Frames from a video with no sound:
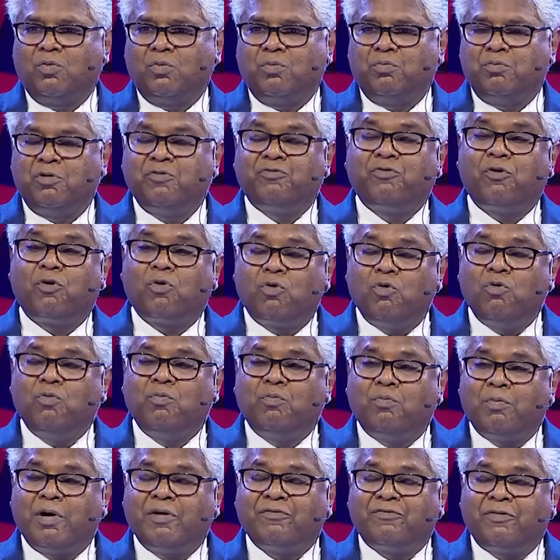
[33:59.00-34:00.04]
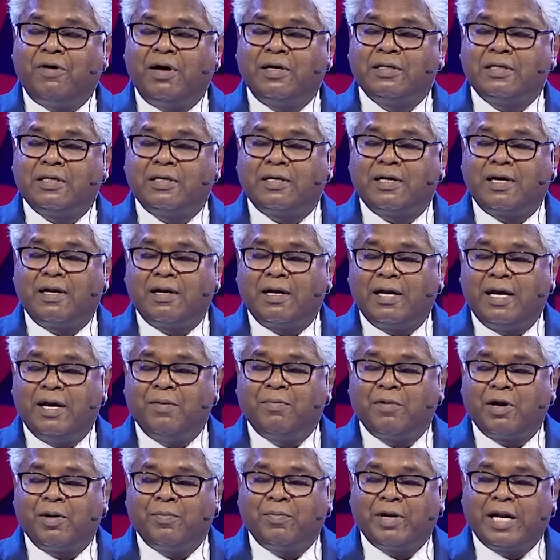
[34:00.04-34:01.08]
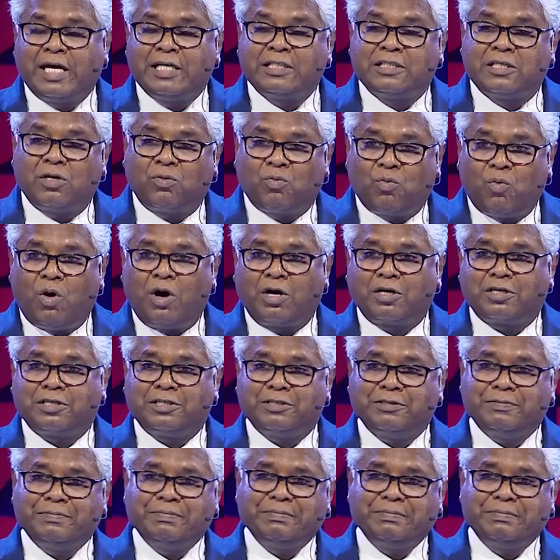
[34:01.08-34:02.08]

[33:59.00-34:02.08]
before whom my father Abraham and Isaac walked.